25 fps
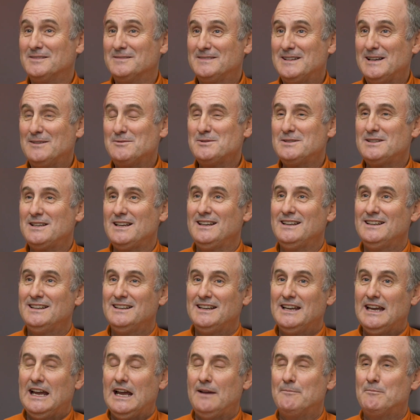it. That was
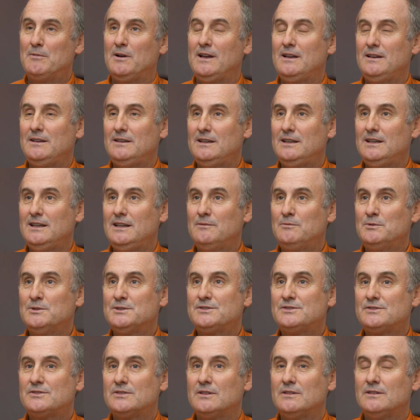it
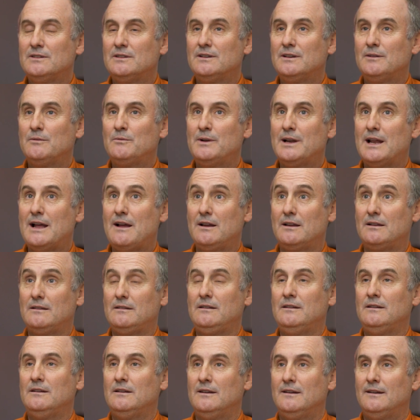was when I
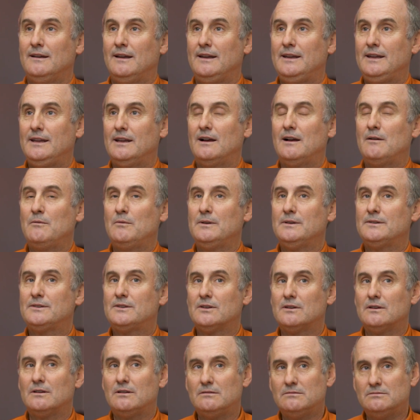went
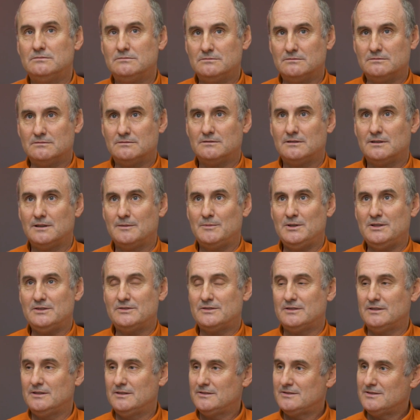to how many
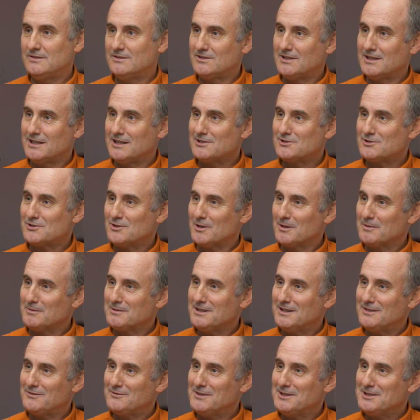sentences can I start
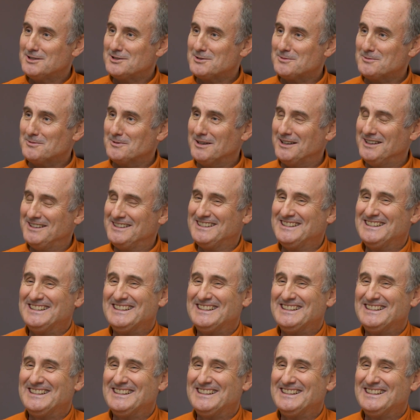without finishing one?